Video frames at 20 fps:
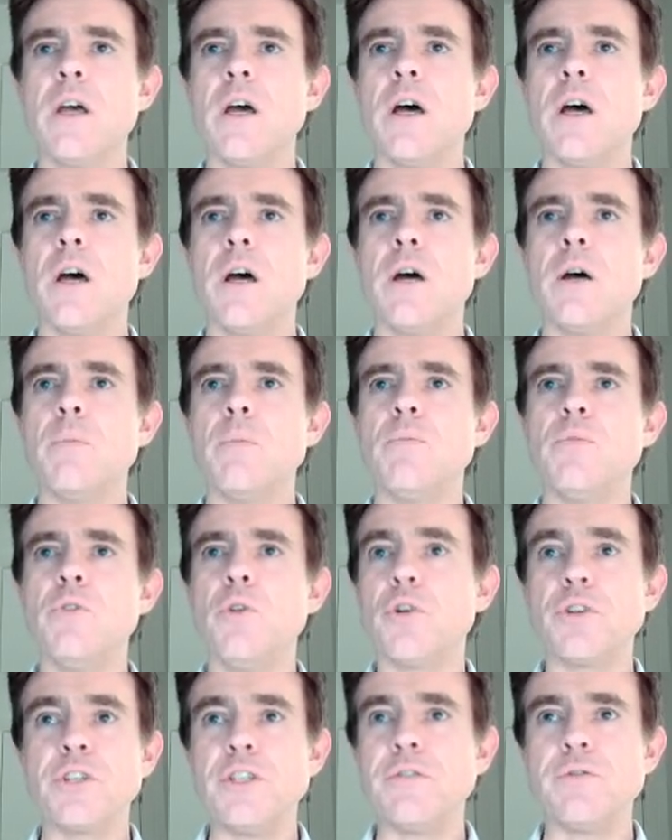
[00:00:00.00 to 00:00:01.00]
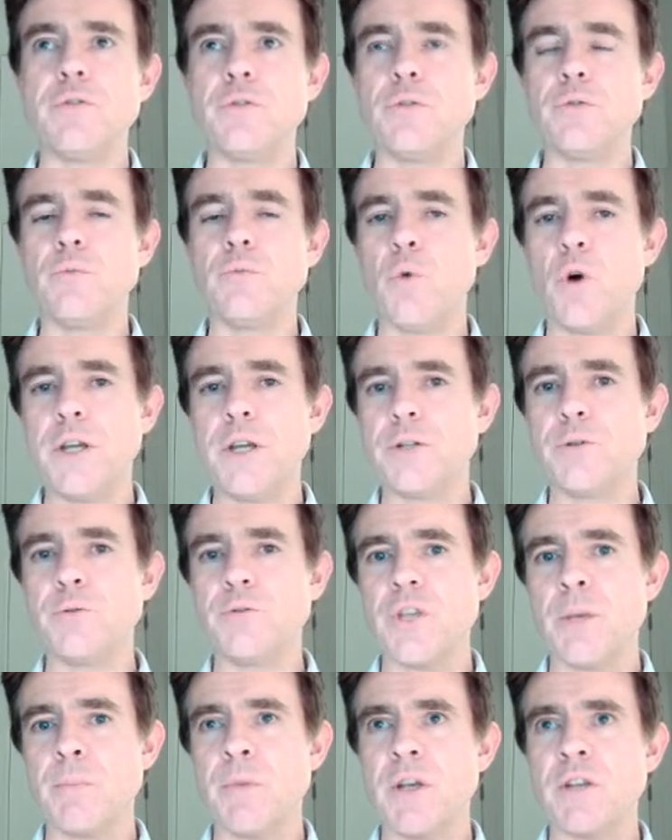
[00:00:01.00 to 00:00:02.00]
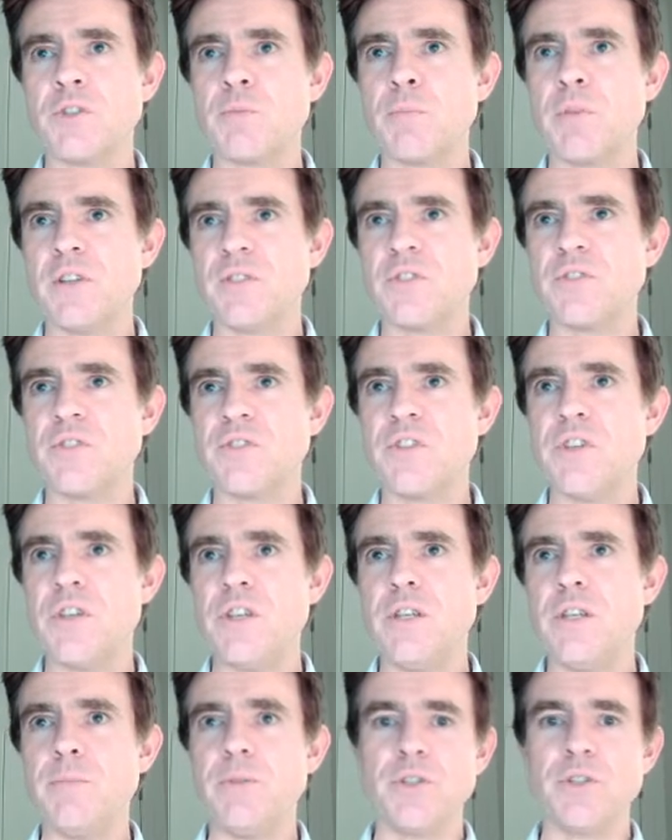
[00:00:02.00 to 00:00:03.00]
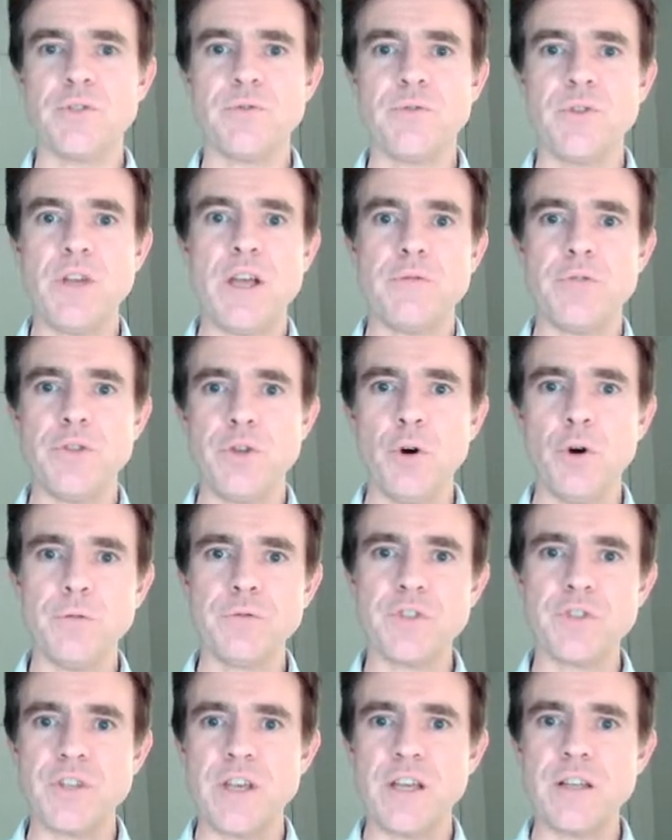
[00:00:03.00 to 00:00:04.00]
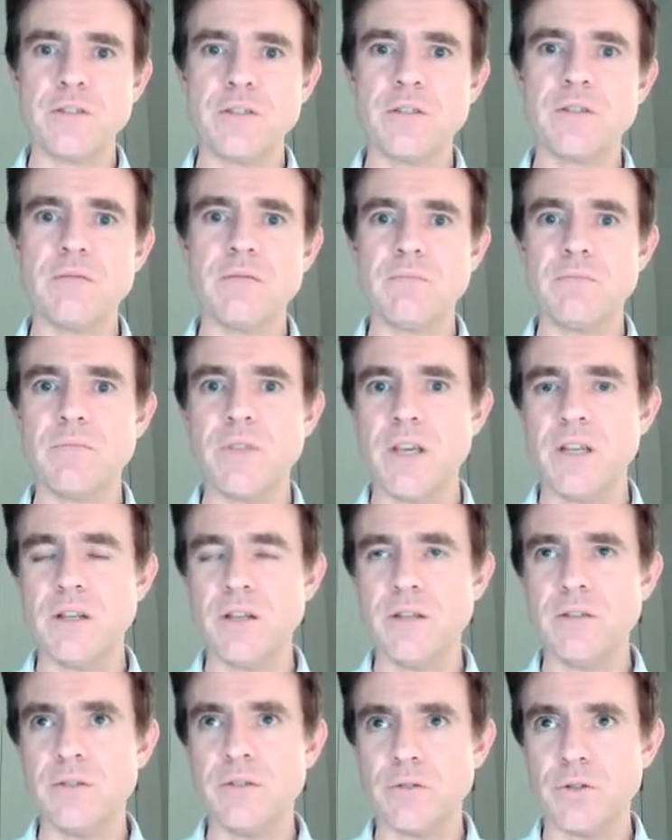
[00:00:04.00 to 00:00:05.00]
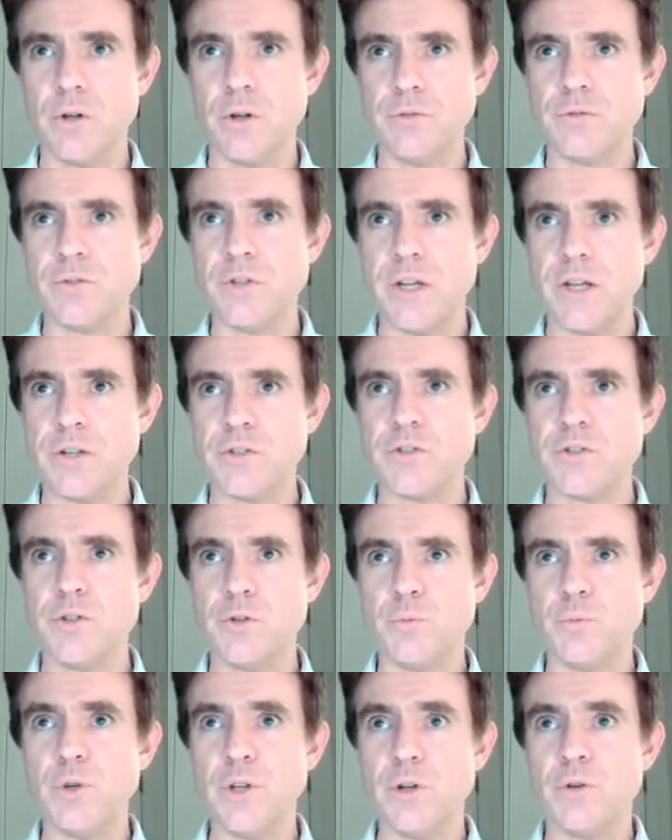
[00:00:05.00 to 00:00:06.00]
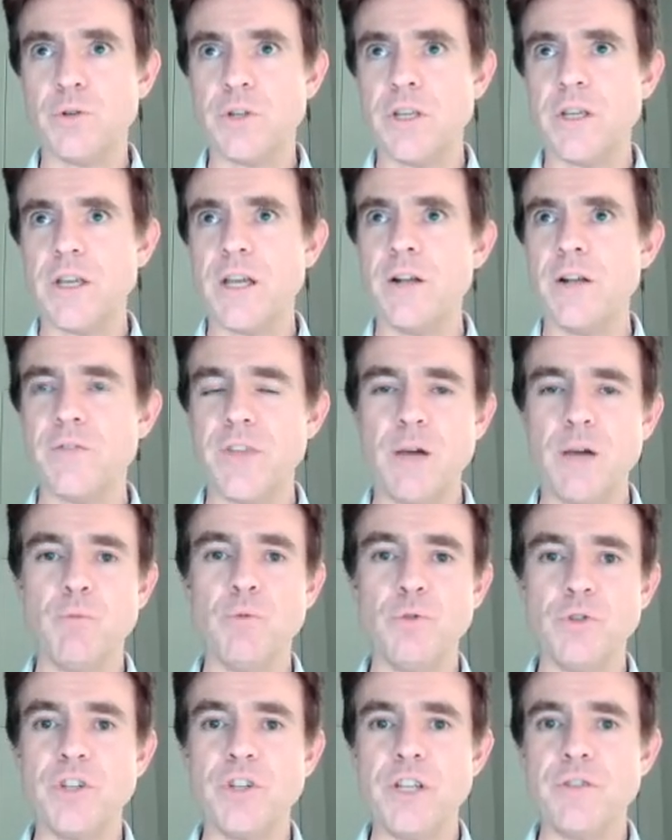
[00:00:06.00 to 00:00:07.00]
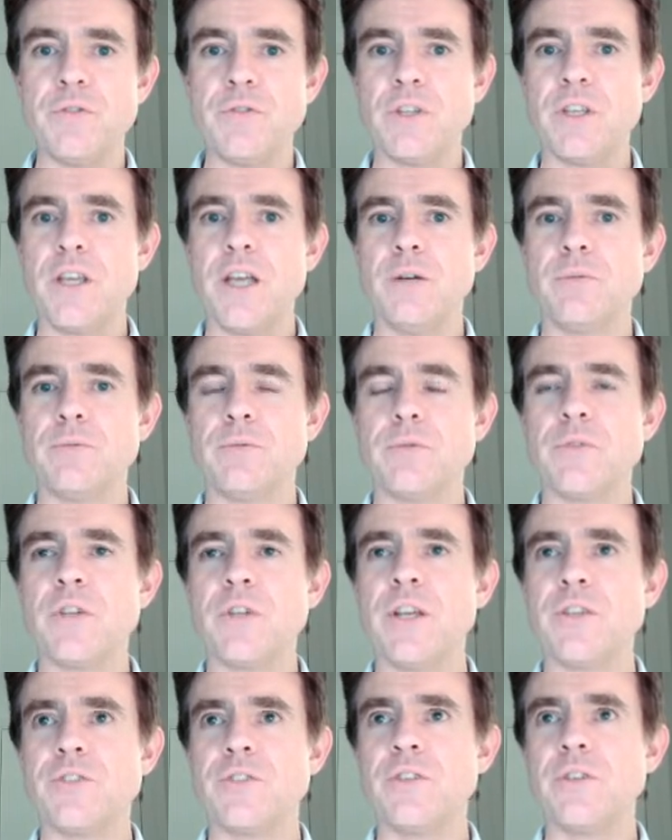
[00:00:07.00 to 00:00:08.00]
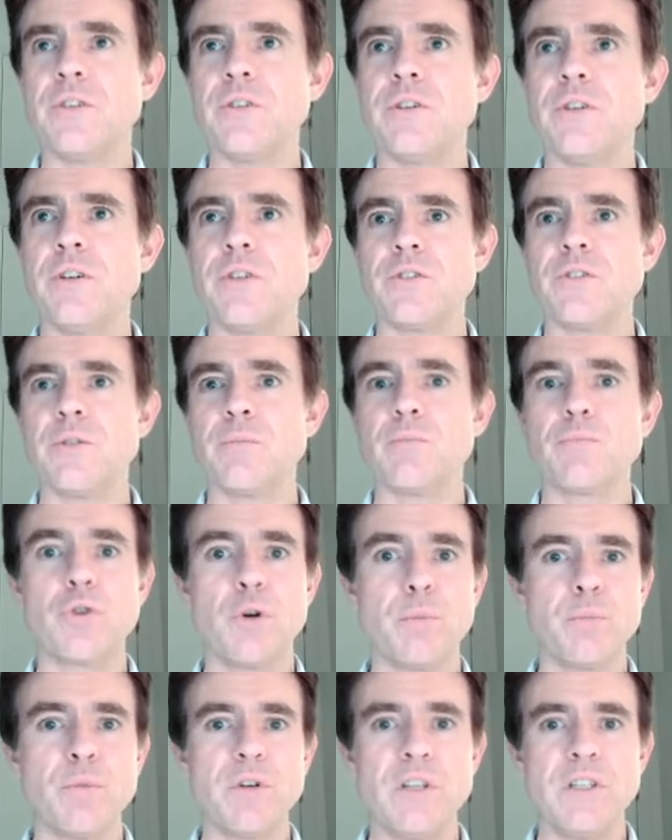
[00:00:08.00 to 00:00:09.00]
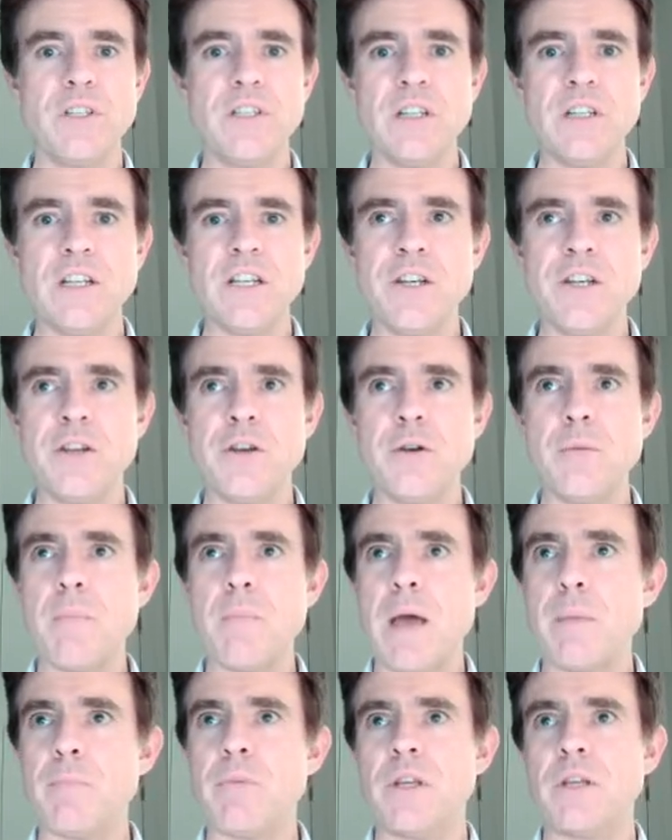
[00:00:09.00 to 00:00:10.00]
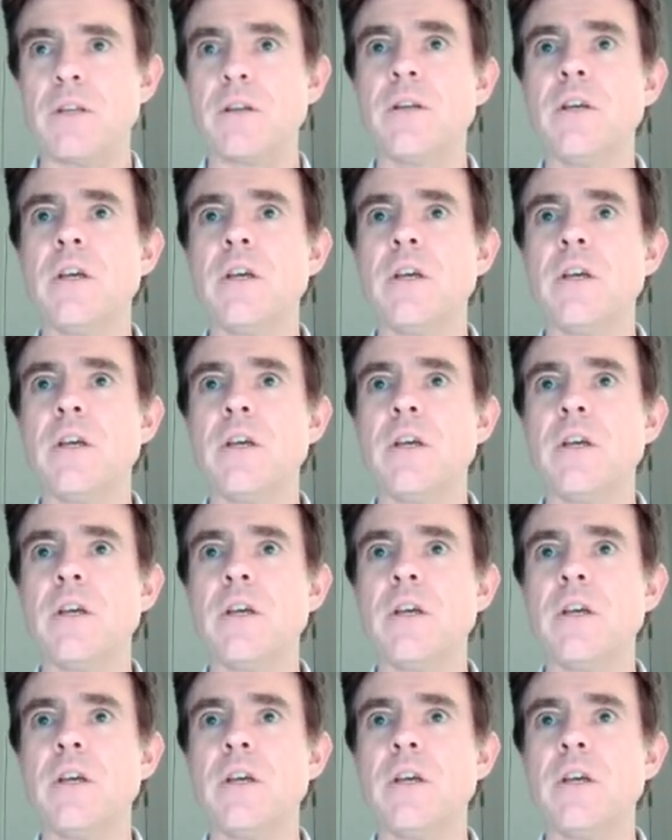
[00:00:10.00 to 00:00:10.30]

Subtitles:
not even y equals mx plus c, because if we have the offset, then in the context that we're looking at, that wouldn't even count as a properly linear mapping.